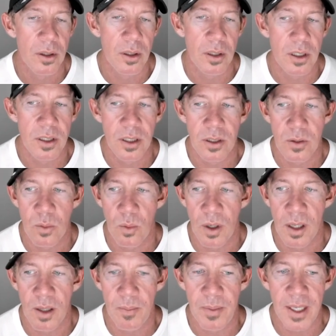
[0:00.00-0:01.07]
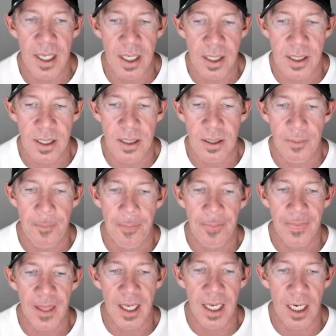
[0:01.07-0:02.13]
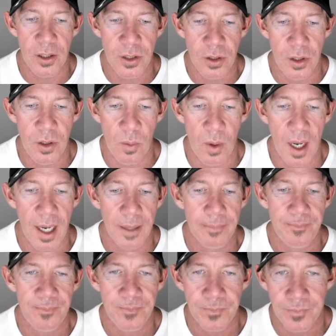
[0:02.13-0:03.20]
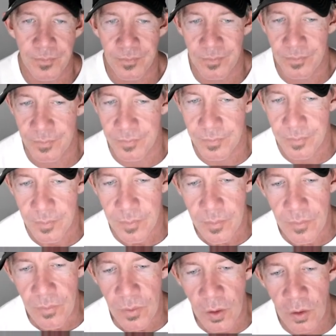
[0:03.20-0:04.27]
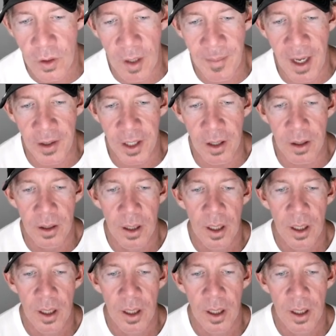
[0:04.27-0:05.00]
this is one of the picks and i'll show you why you come down here.